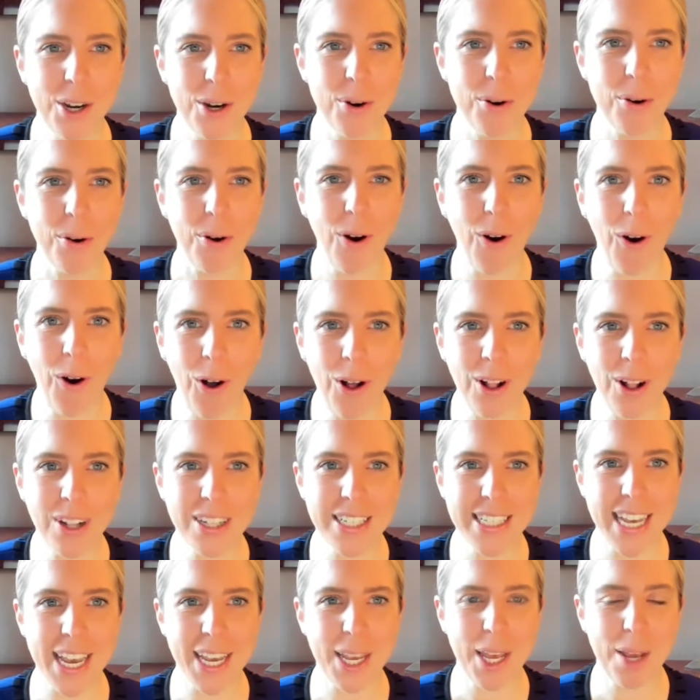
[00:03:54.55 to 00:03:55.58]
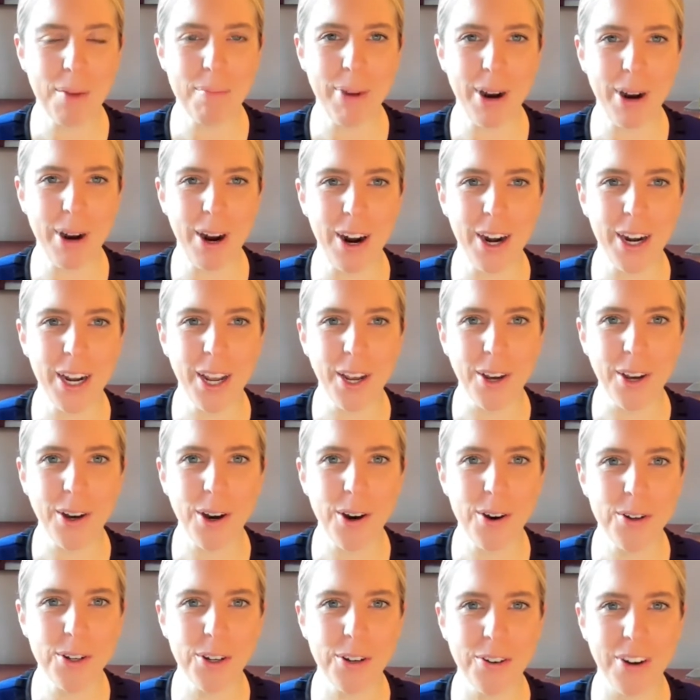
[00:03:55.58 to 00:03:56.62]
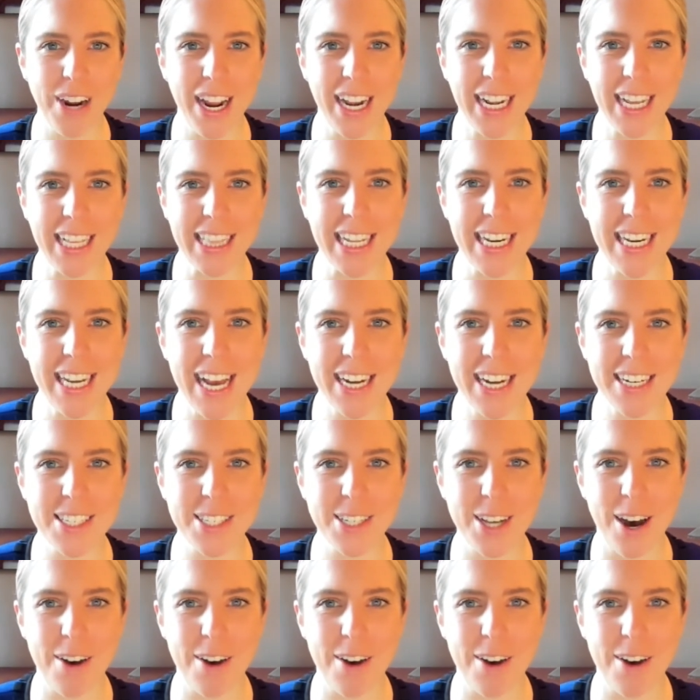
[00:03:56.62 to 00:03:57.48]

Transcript: who are all taking part in co-creating the next